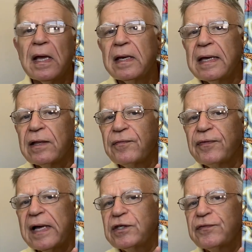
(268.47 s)
Now, The
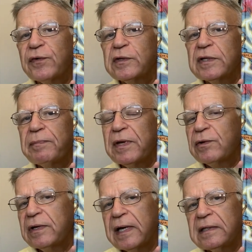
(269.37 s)
Flash first
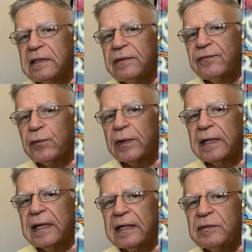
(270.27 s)
appeared in 1940
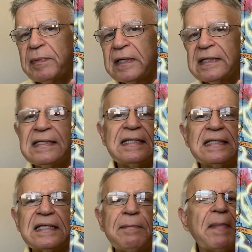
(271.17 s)
and has been a
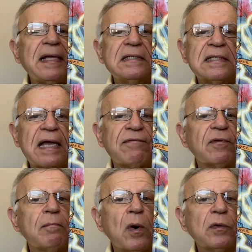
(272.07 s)
DC mainstay for
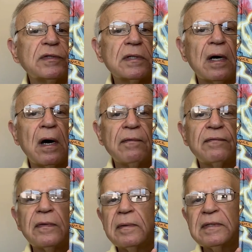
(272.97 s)
most
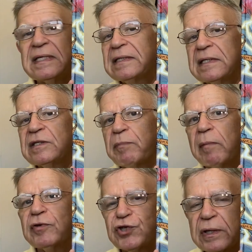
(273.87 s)
of DC's
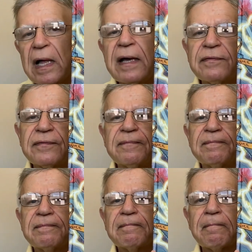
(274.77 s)
publishing life.
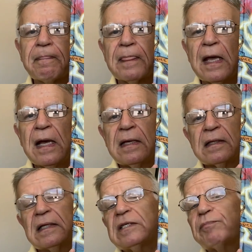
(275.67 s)

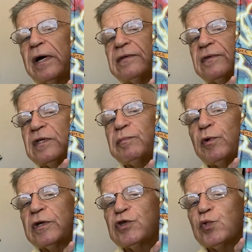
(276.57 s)
The list price for this
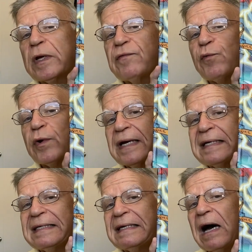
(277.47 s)
book is
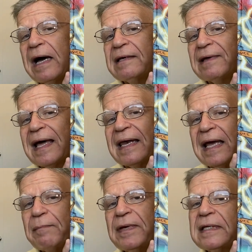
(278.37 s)
$24.99, and
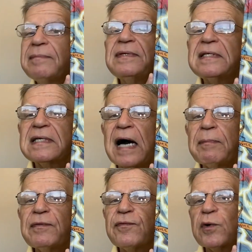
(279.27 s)
I picked up this
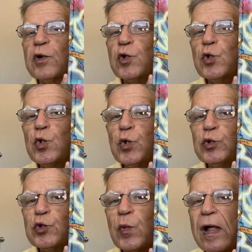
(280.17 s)
copy for a cool
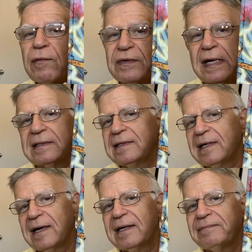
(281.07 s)

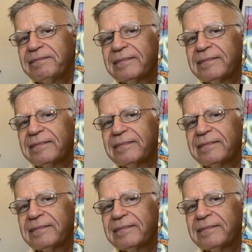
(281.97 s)
$12.99.